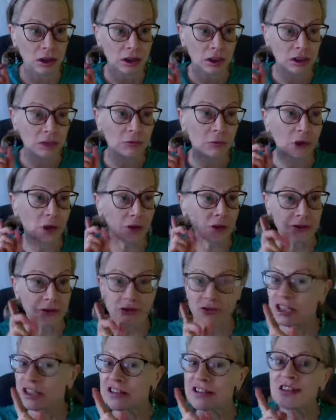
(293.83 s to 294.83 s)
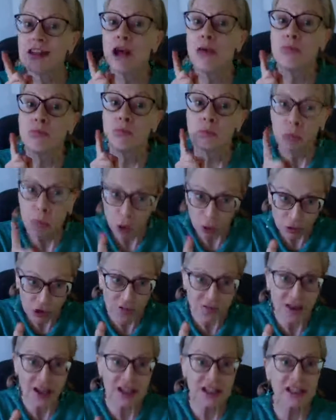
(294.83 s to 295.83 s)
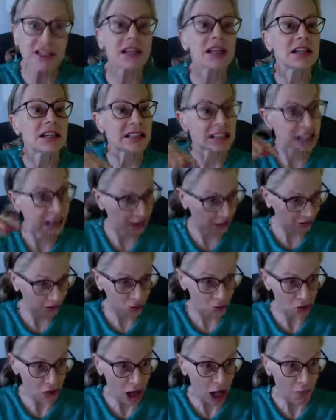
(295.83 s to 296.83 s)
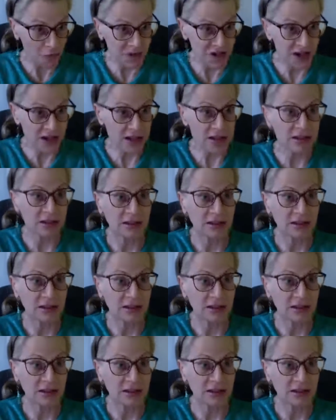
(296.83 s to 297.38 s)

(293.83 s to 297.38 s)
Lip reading: whether you need to get motivated to get the job done,